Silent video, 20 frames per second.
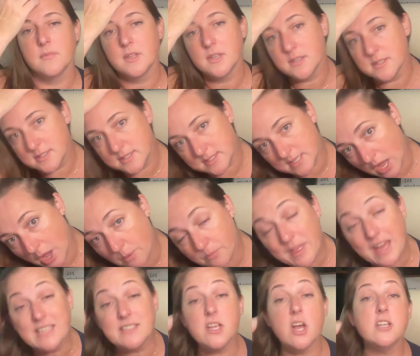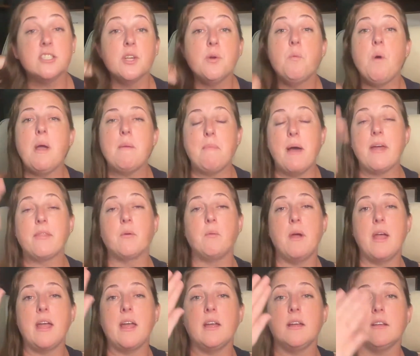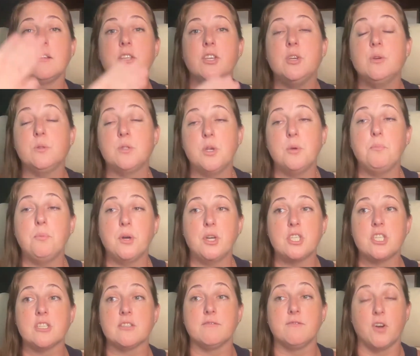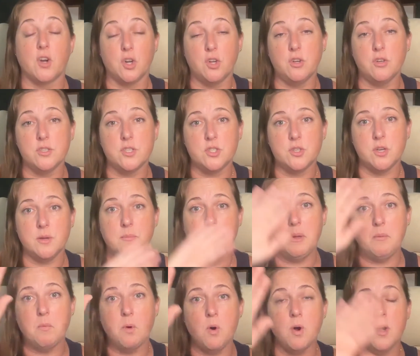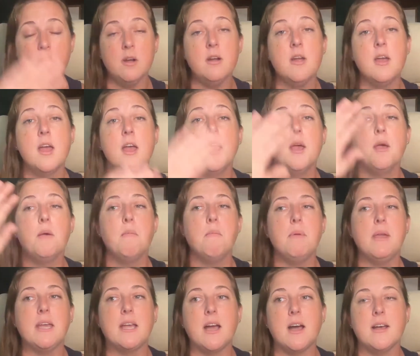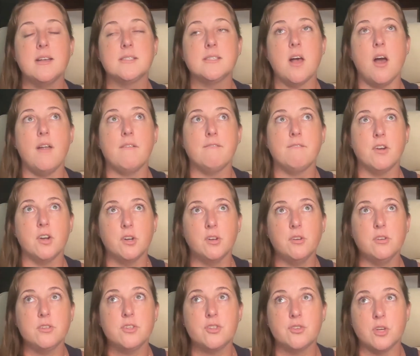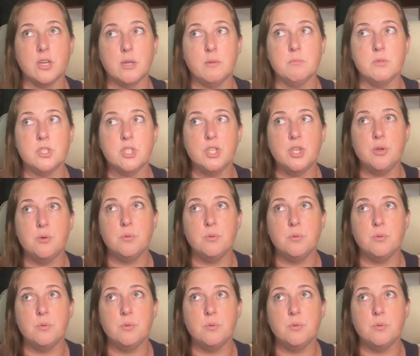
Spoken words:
So that's also why, by the way, YouTube pushes vertical streaming more, because on vertical streams, you